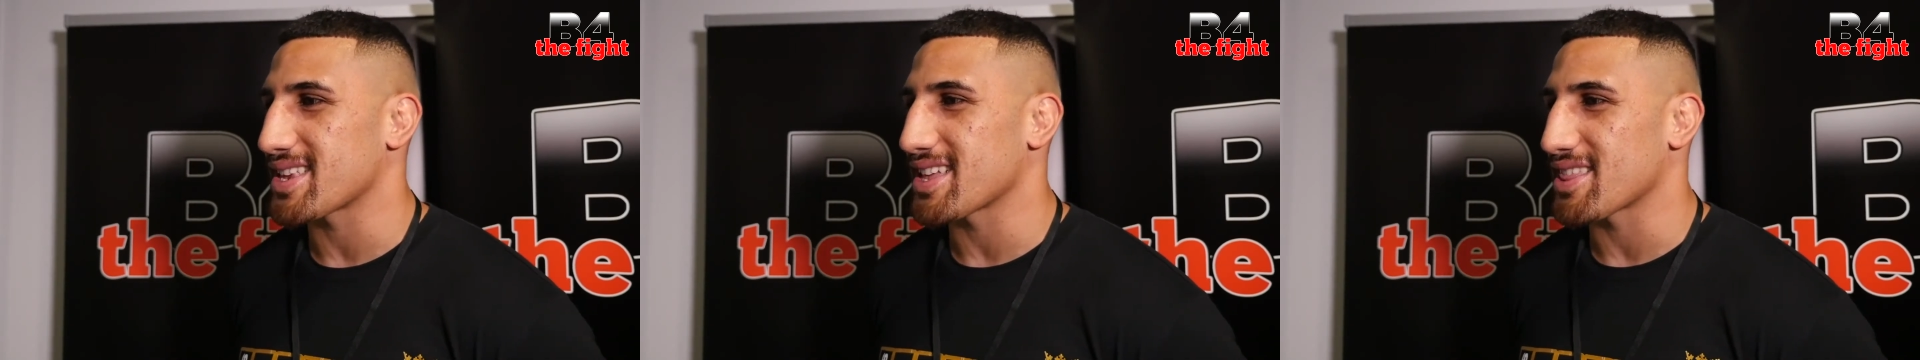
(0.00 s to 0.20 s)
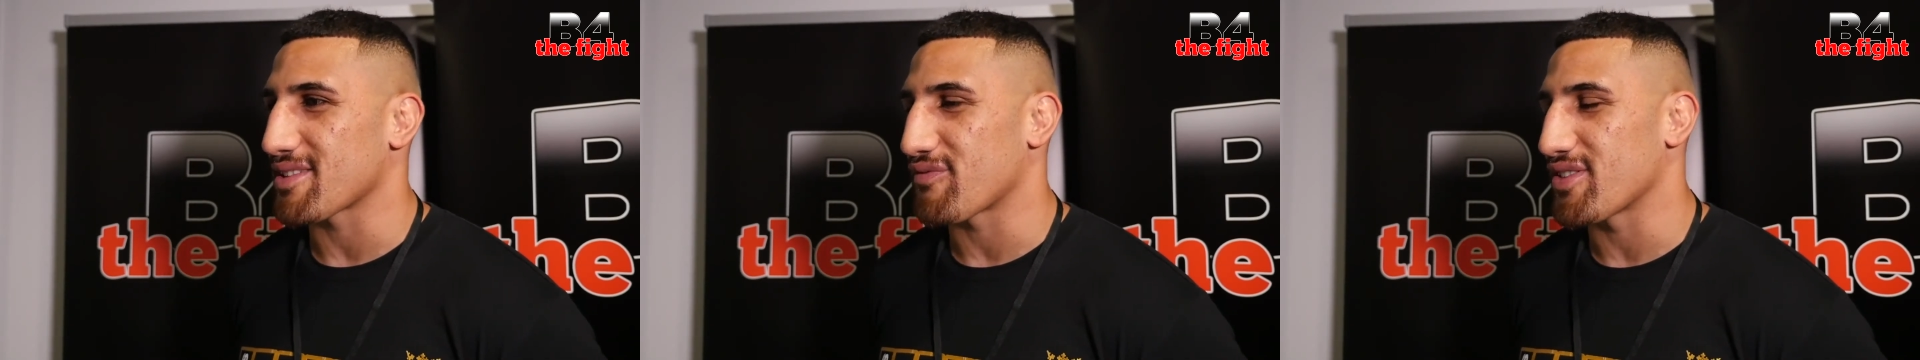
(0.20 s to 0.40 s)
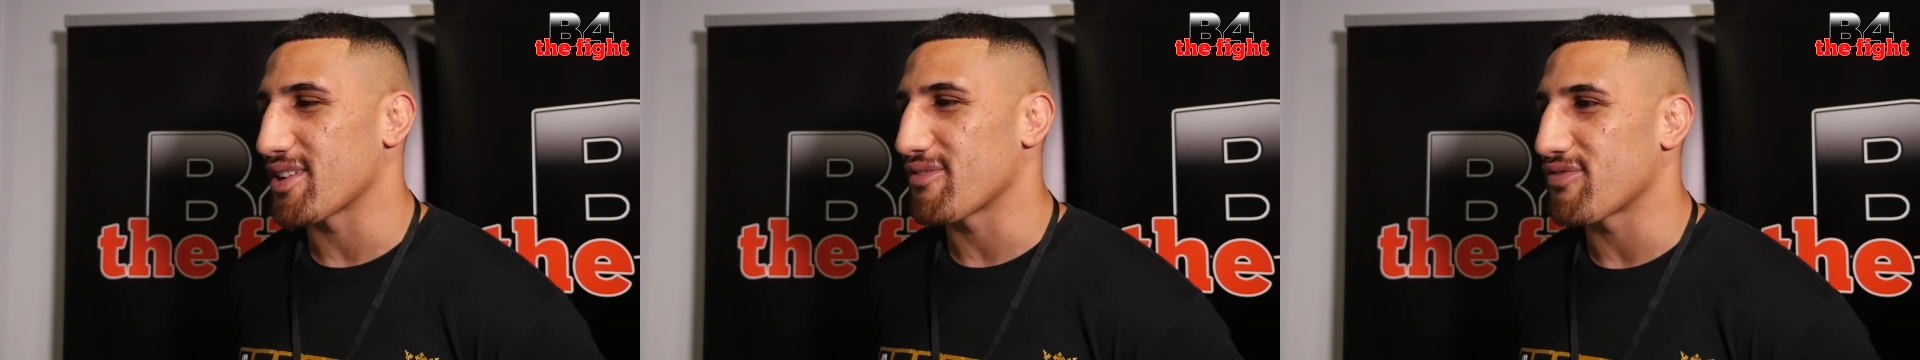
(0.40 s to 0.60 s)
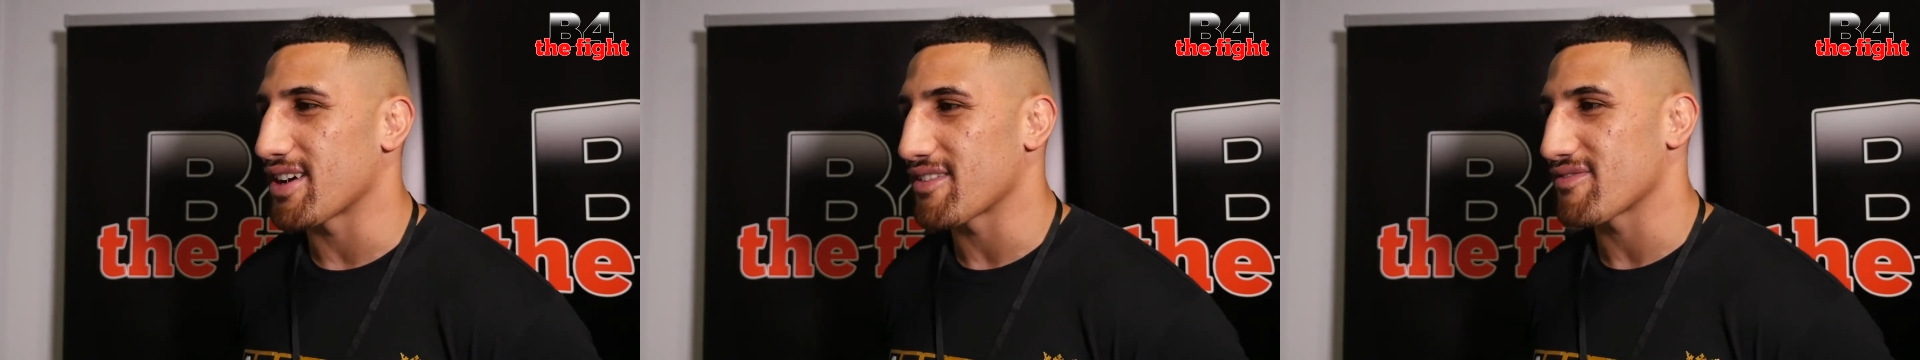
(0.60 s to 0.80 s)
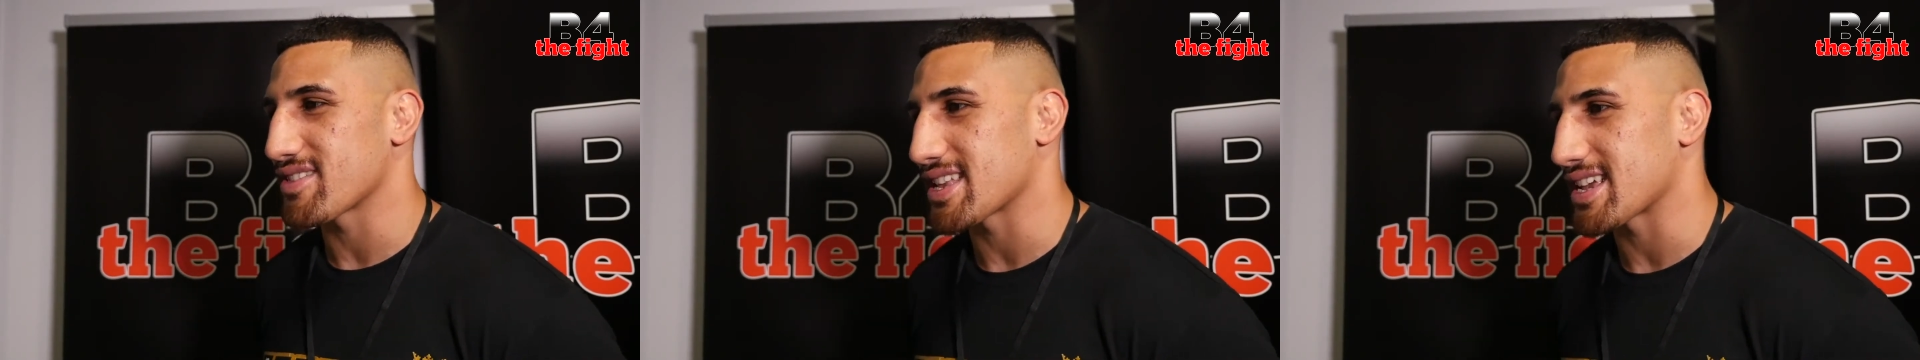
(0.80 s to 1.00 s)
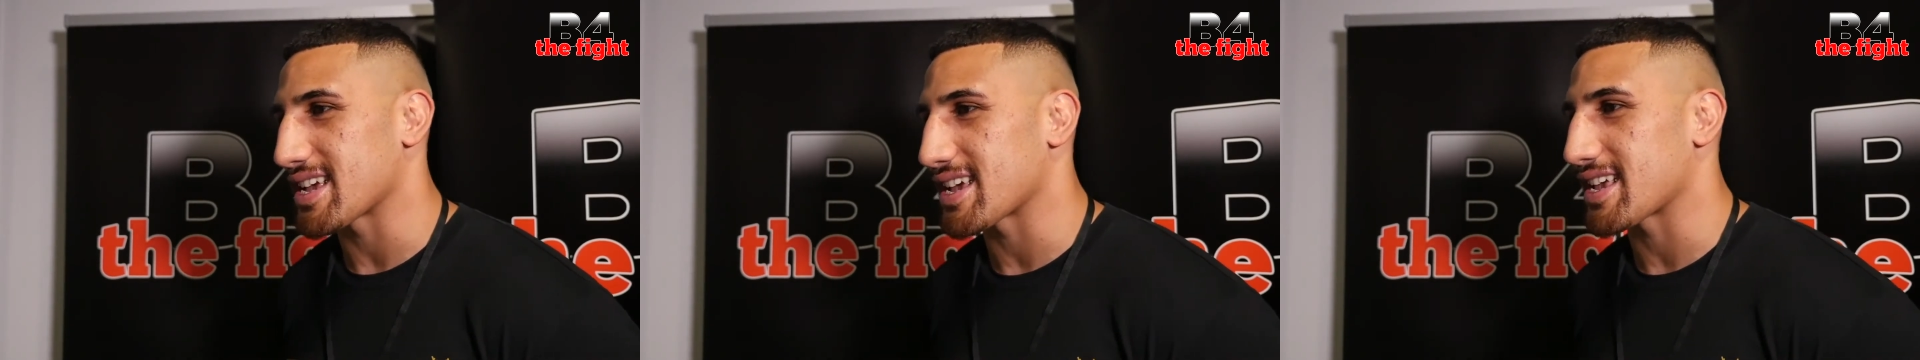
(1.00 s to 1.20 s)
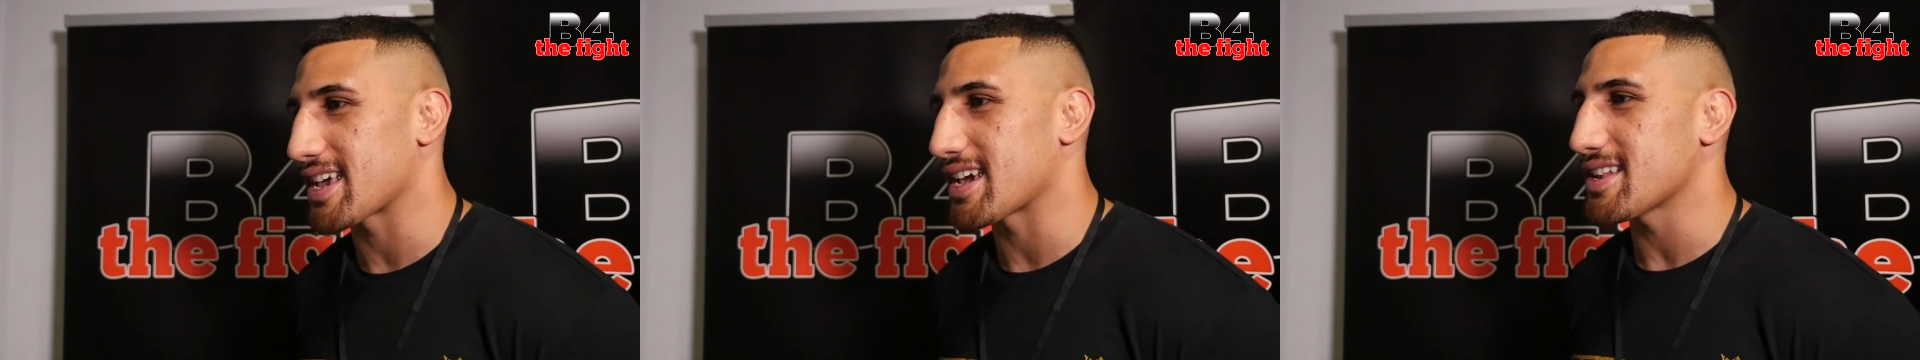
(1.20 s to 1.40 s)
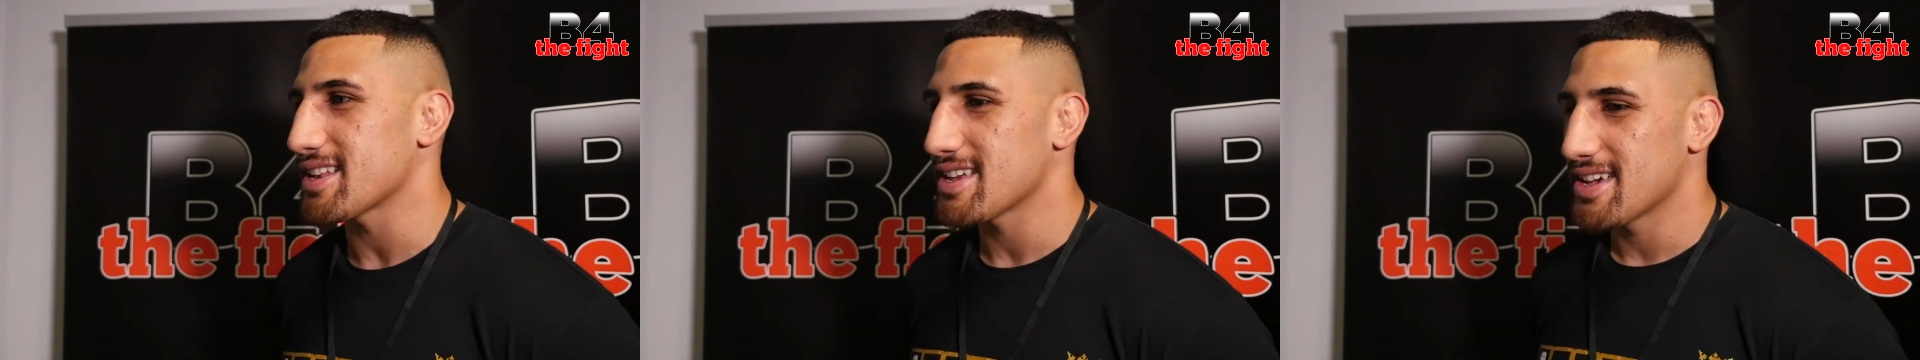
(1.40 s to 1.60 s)
getting the feel for everything
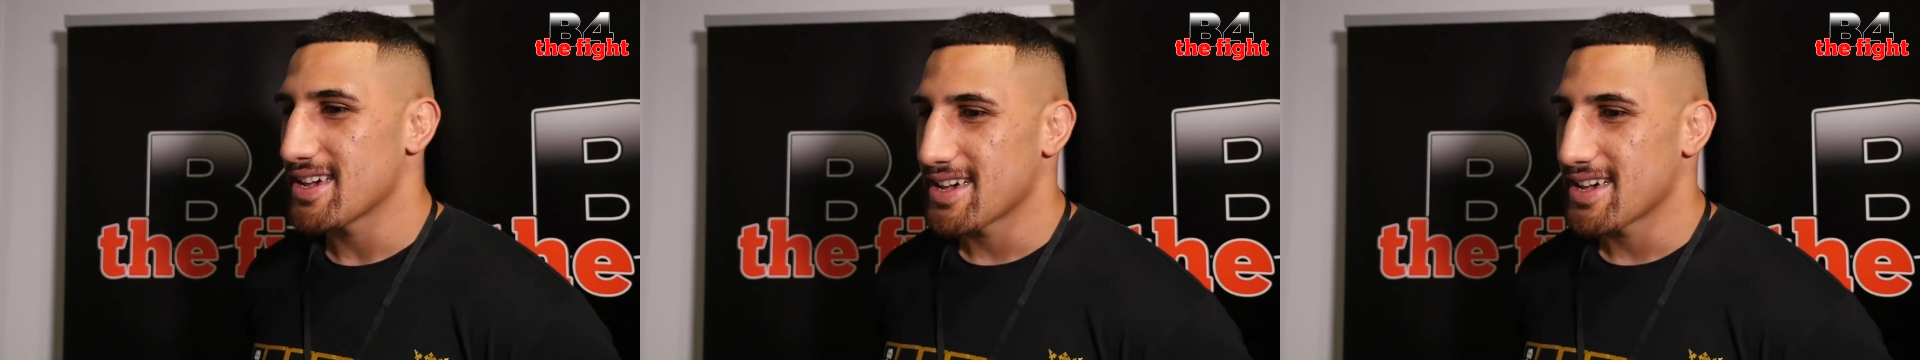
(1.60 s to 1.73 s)
again.